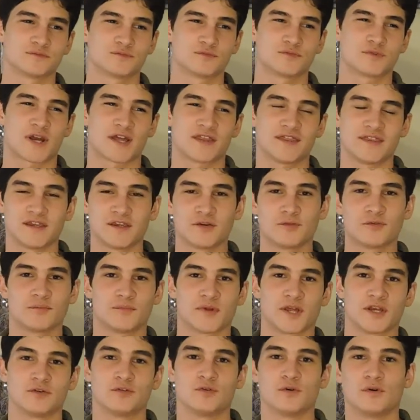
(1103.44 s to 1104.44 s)
I think it would have
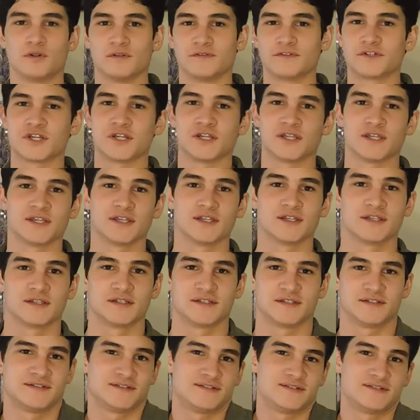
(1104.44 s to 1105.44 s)
been cool if she did.
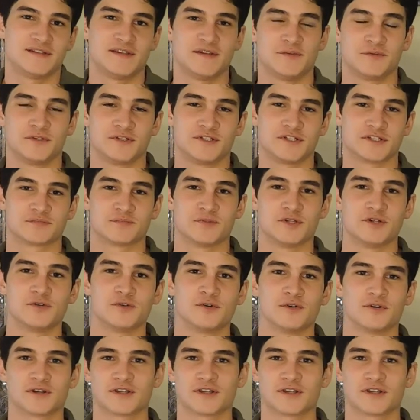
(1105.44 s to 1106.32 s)
It would just be cool.